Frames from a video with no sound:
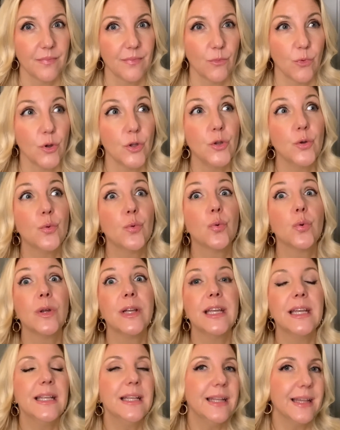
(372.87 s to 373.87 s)
Were you
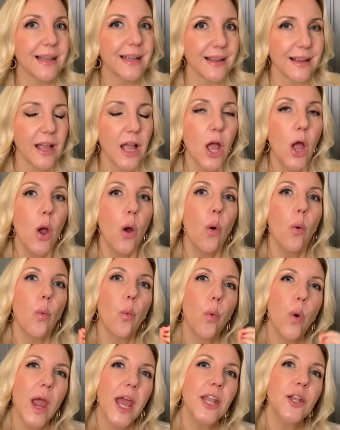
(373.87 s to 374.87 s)
reading?
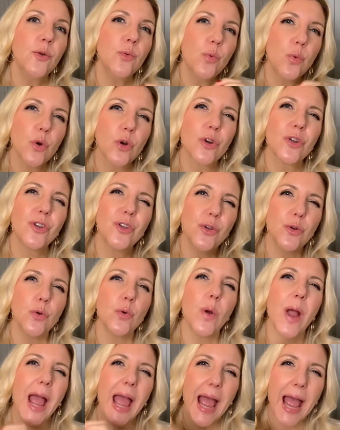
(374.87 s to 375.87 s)
When were
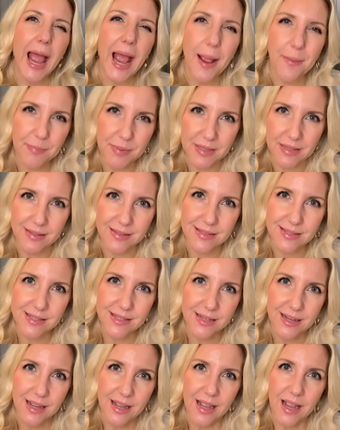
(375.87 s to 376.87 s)
you
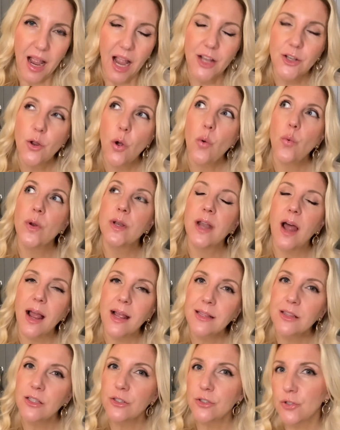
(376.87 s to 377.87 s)
happiest? I know when
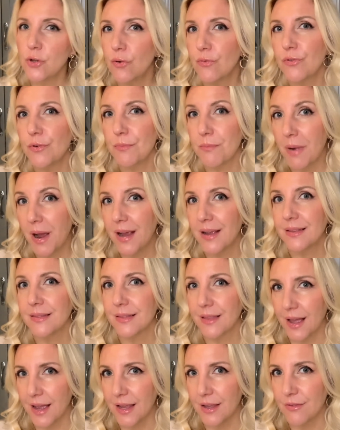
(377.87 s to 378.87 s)
I looked over my
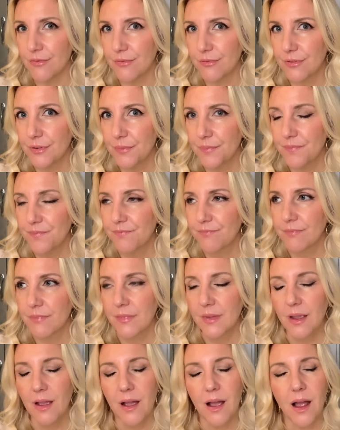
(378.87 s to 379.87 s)
life,
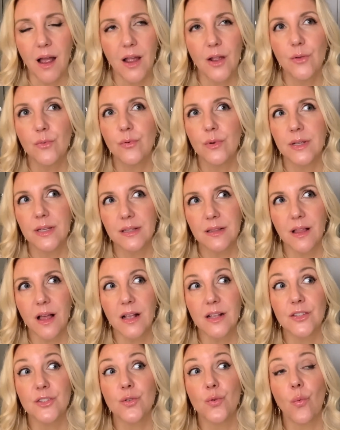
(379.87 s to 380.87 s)
I
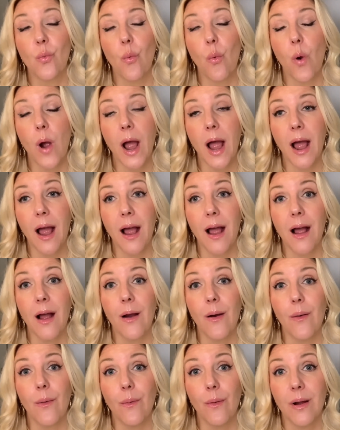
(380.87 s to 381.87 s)
realized,
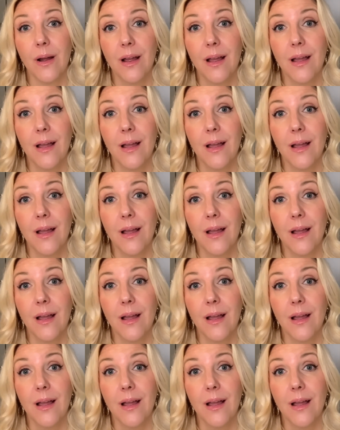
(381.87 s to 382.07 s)
wow,